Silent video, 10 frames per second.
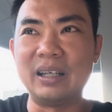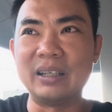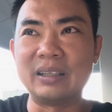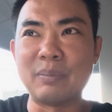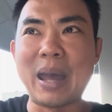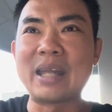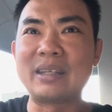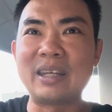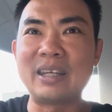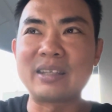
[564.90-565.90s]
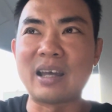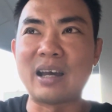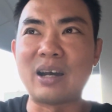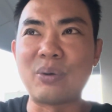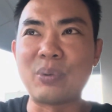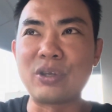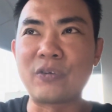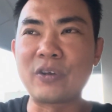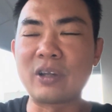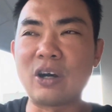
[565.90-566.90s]
the bad days are when you
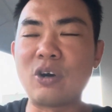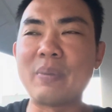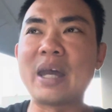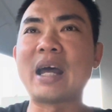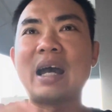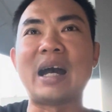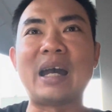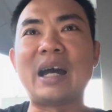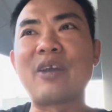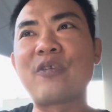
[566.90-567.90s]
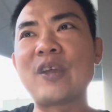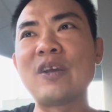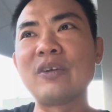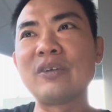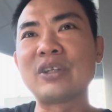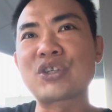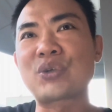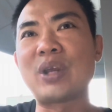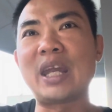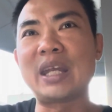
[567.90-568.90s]
feel, oh man, I feel the
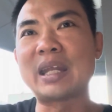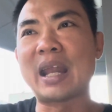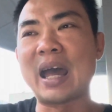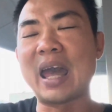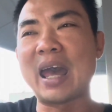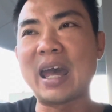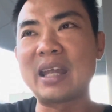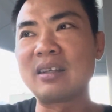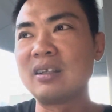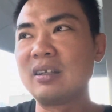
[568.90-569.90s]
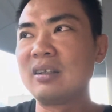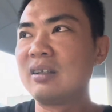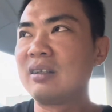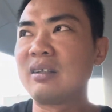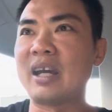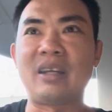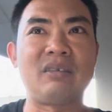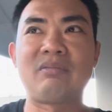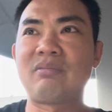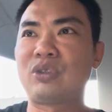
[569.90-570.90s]
strain that I had like
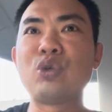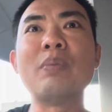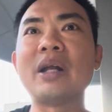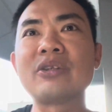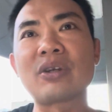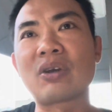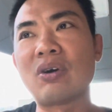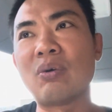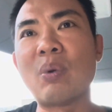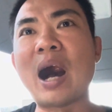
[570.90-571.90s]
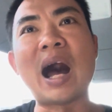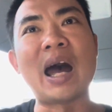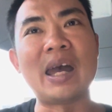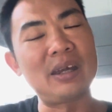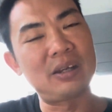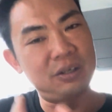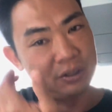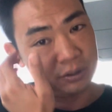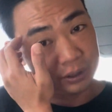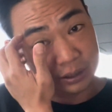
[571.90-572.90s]
2 months ago. Why?
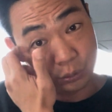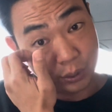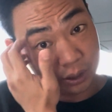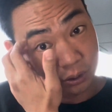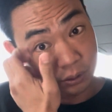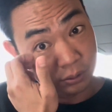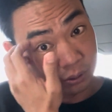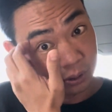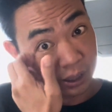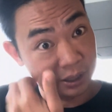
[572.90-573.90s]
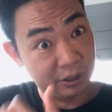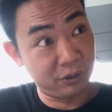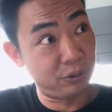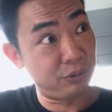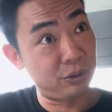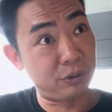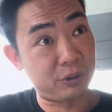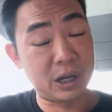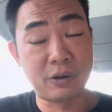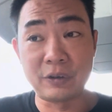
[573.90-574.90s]
This is when you
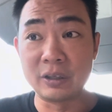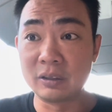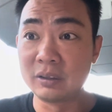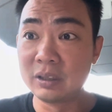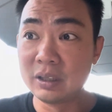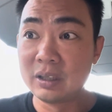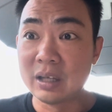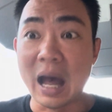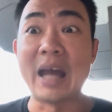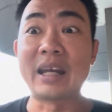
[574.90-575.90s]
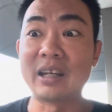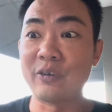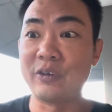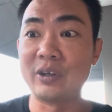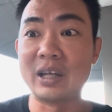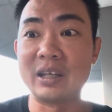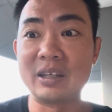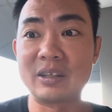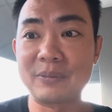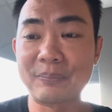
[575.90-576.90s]
kind of feel, I kind of feel at least